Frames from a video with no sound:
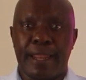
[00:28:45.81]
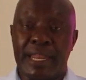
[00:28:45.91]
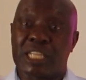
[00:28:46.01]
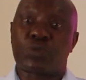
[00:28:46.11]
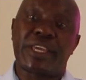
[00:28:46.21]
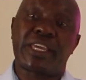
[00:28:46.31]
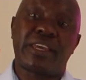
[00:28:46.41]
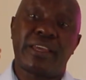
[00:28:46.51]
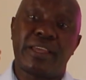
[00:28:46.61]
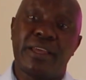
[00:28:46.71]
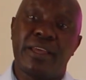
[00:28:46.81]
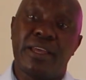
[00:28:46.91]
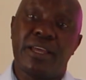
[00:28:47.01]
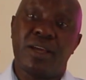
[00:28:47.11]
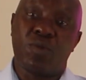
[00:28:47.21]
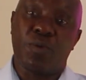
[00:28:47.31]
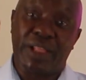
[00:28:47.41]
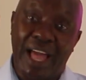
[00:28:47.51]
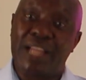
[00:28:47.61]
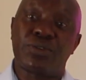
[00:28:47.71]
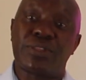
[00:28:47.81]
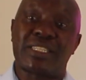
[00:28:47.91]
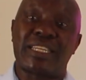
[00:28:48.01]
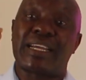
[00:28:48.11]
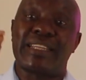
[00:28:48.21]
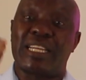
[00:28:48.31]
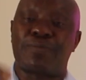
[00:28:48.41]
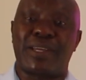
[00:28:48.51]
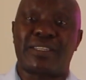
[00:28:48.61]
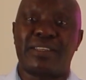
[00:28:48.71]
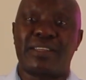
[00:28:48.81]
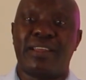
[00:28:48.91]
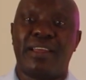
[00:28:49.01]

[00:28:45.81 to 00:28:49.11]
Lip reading: Next week, we will handle the second aspect,